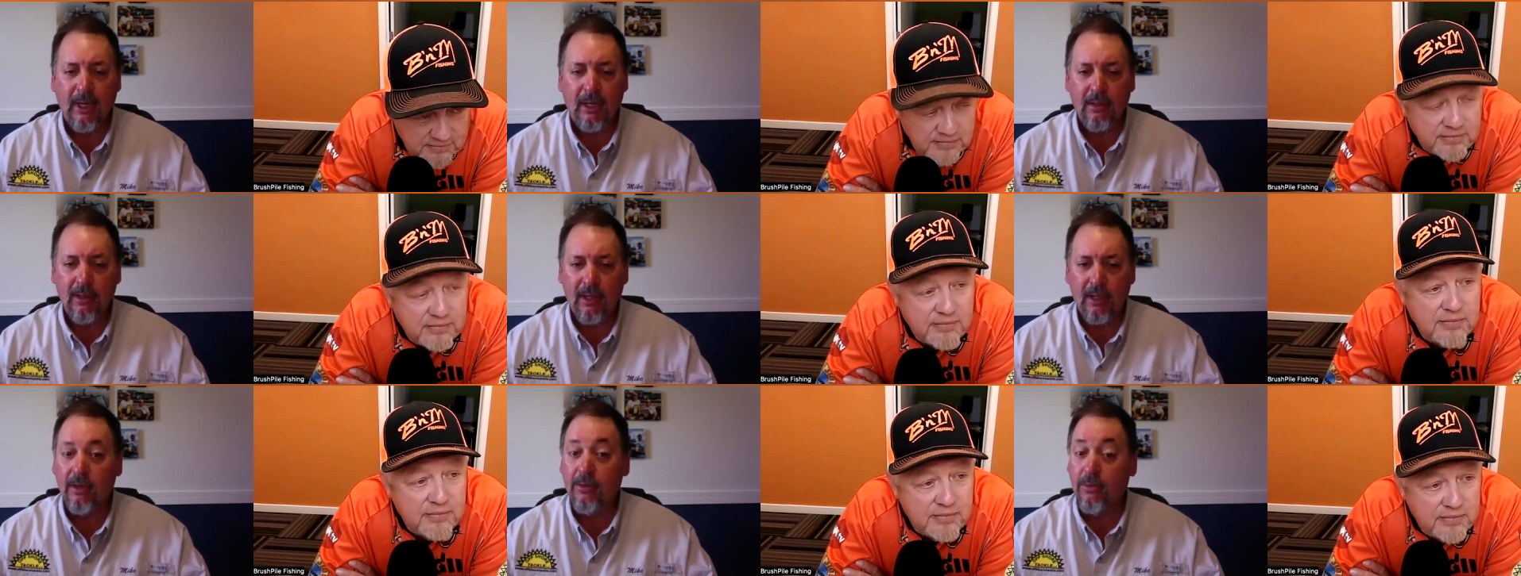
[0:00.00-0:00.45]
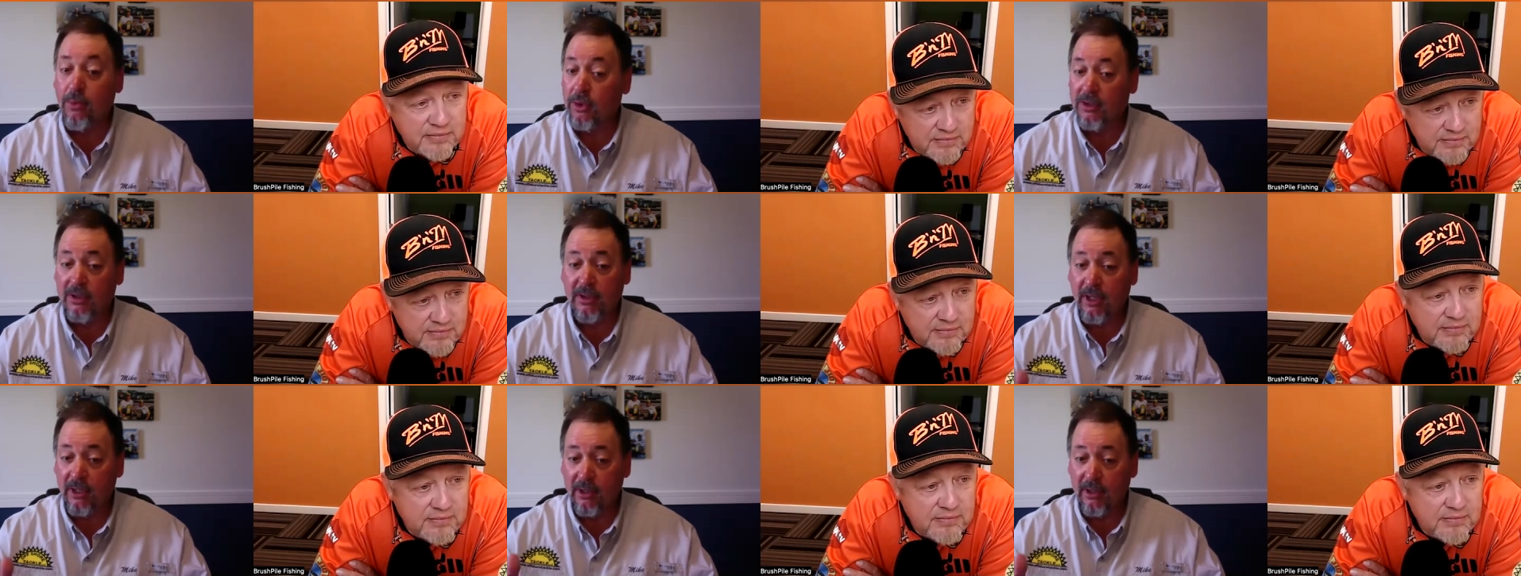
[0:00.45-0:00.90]
Speaker 1: bit. of
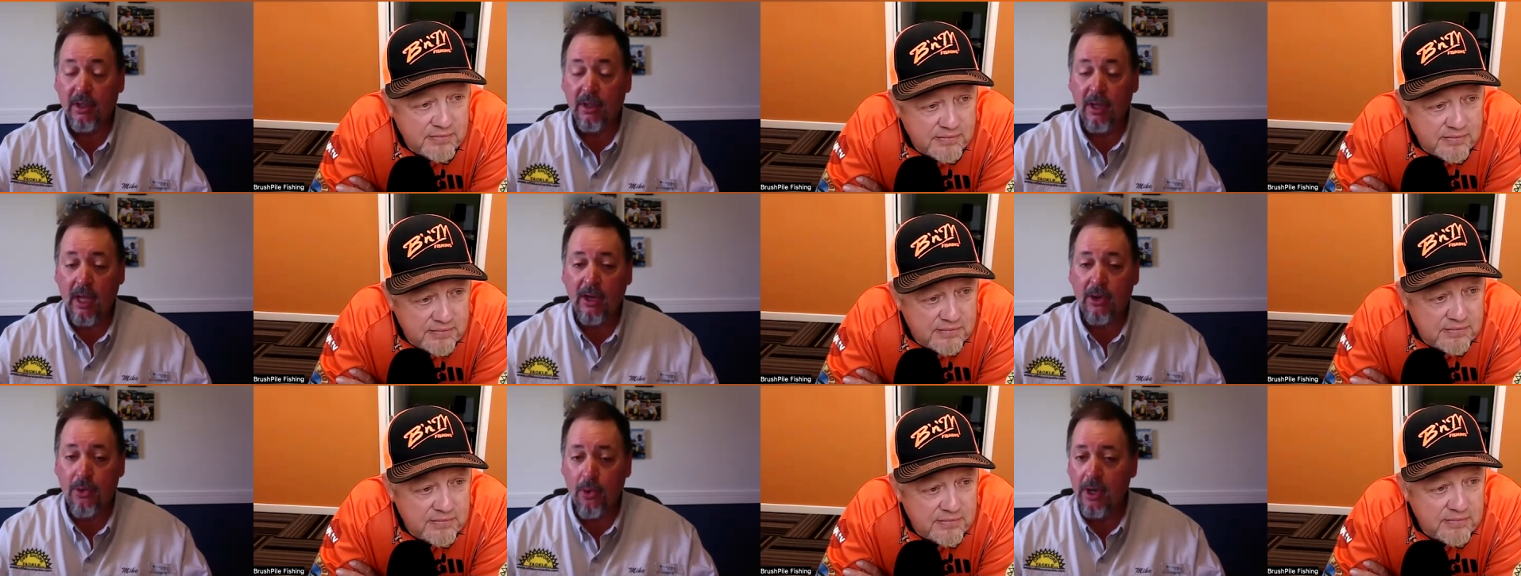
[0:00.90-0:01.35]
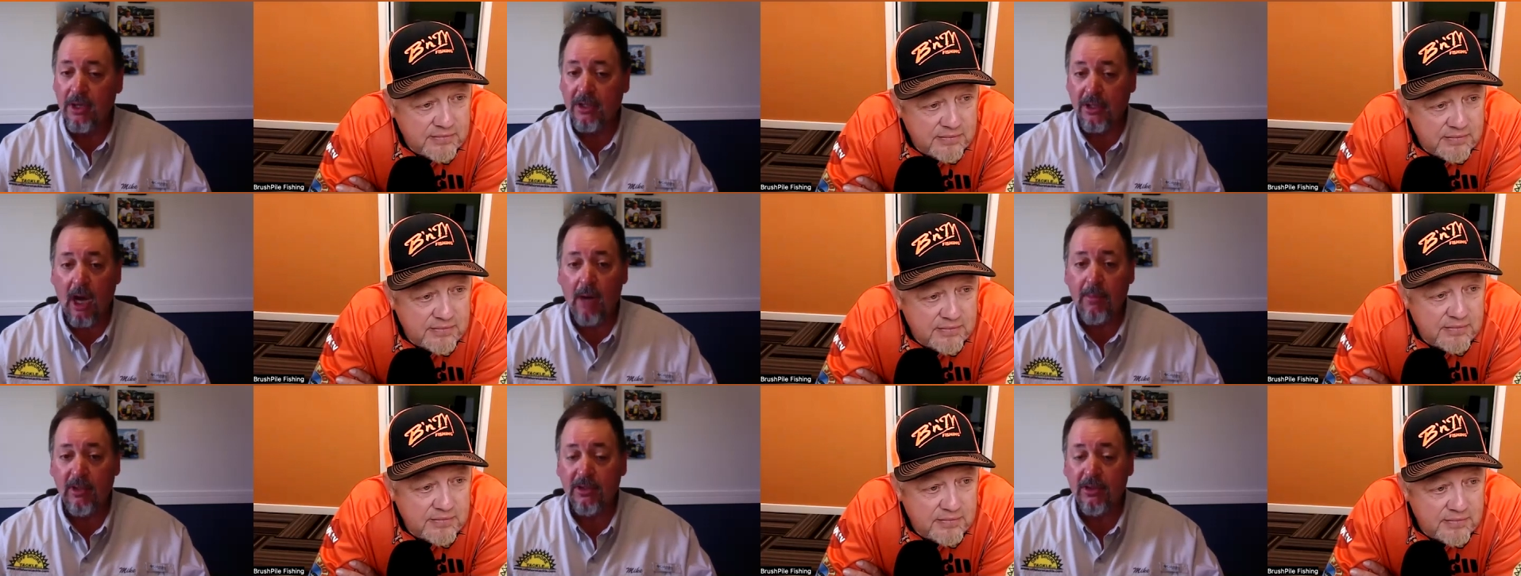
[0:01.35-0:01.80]
course, you know, and Corey
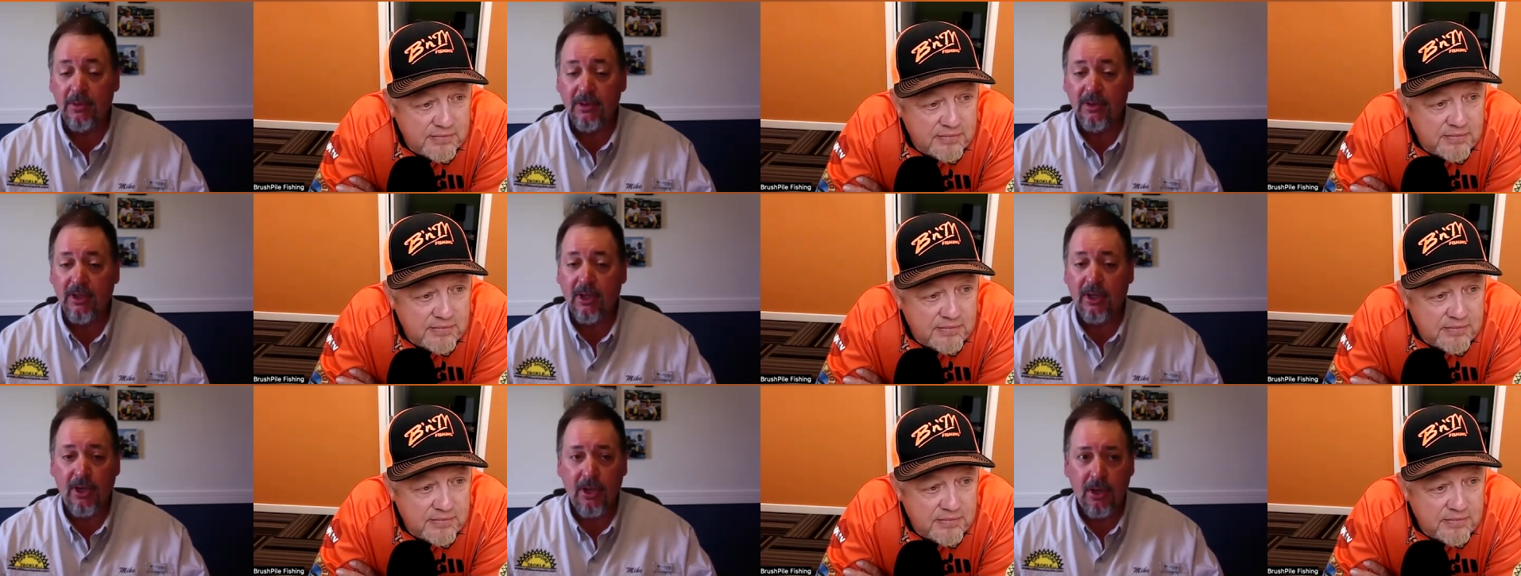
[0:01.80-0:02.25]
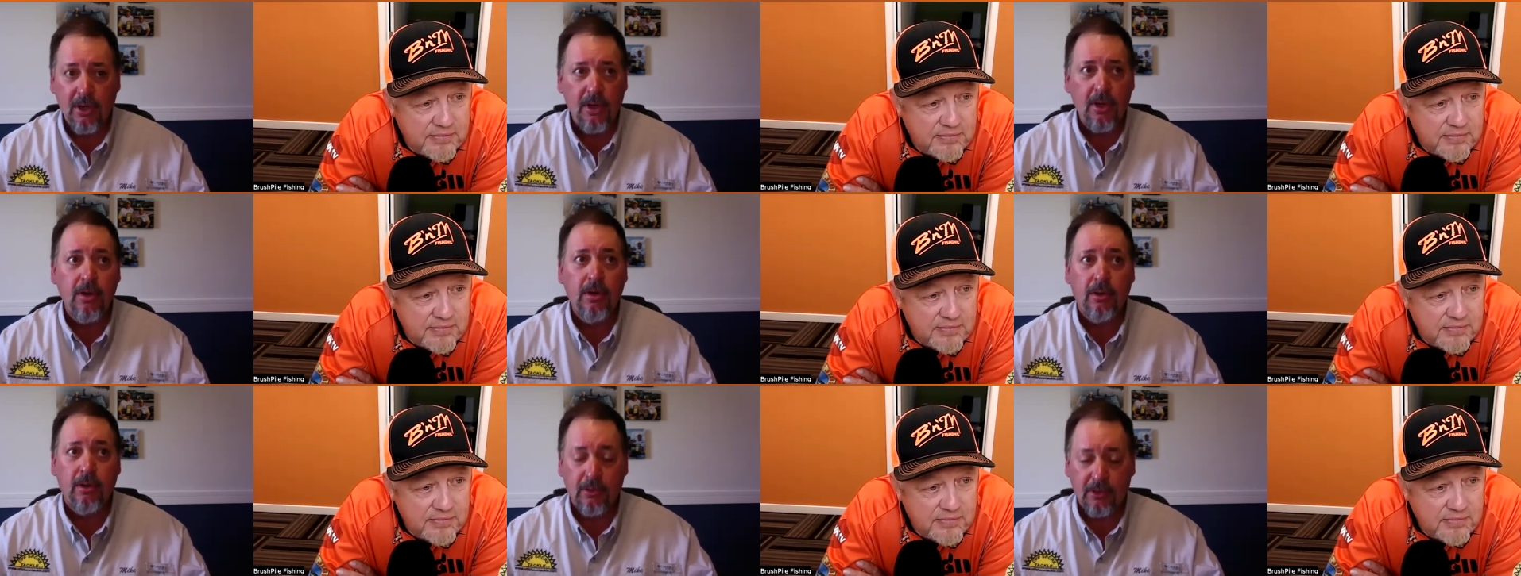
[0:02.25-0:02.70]
Thomas was a
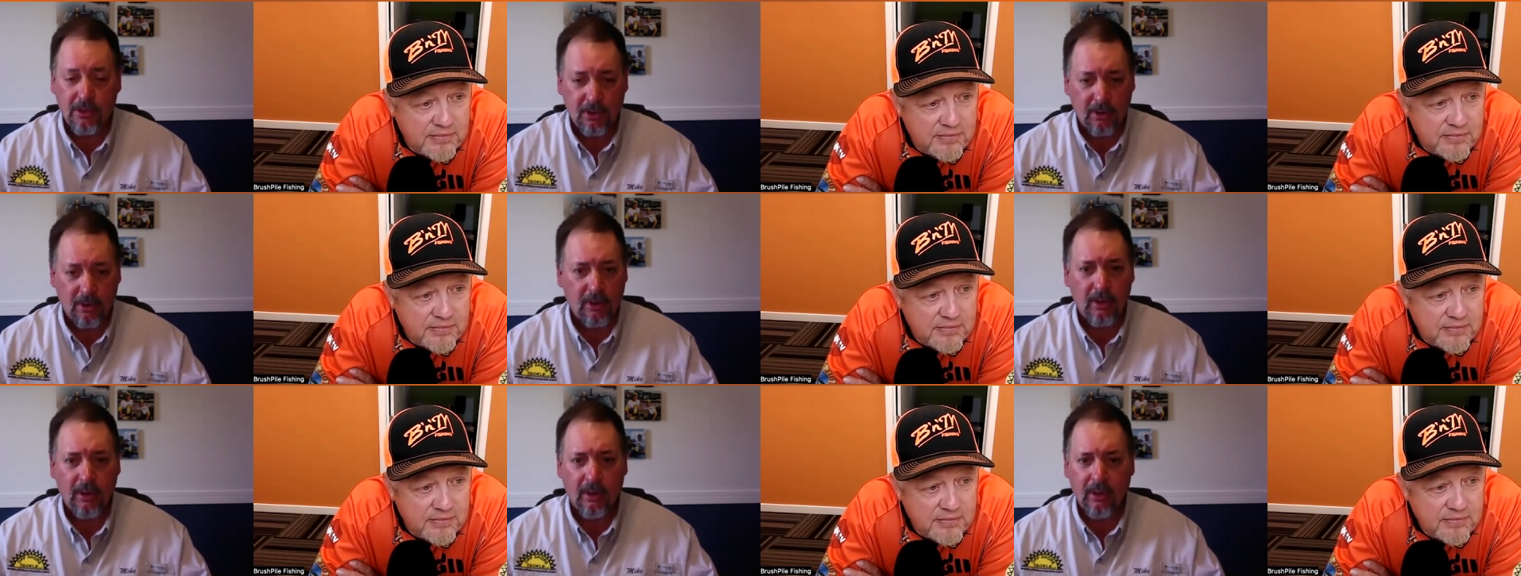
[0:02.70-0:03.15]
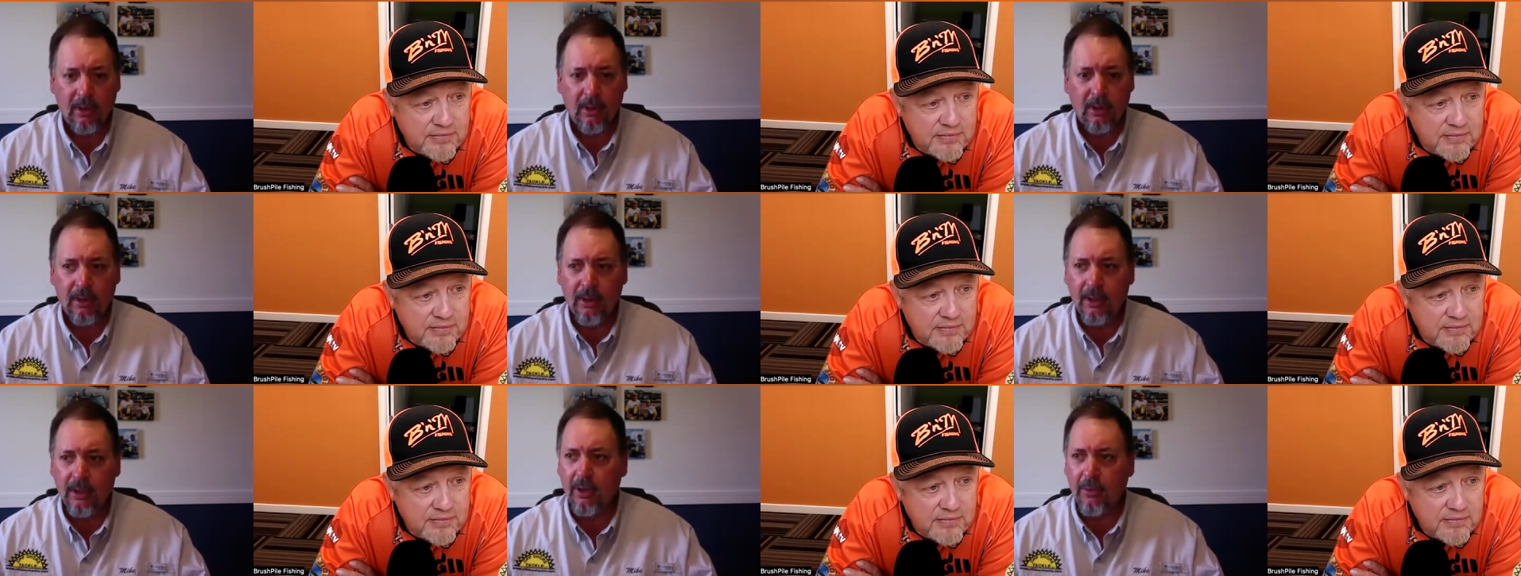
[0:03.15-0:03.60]
huge
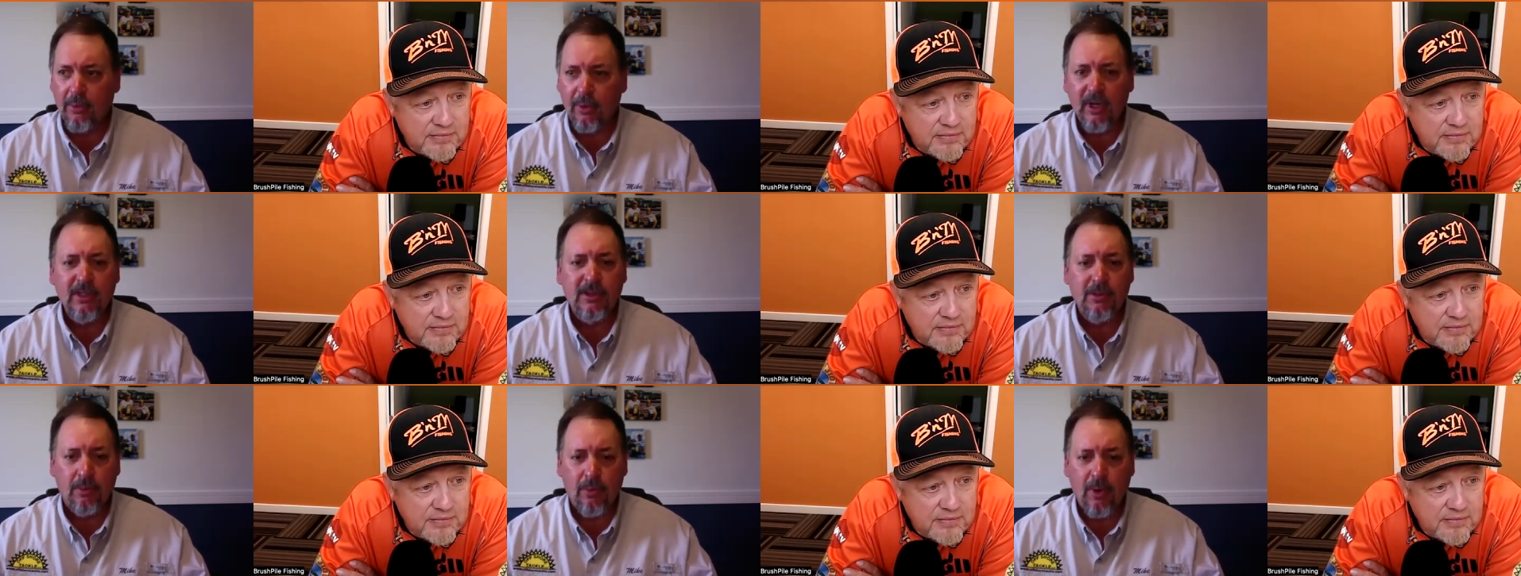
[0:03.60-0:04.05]
you know reason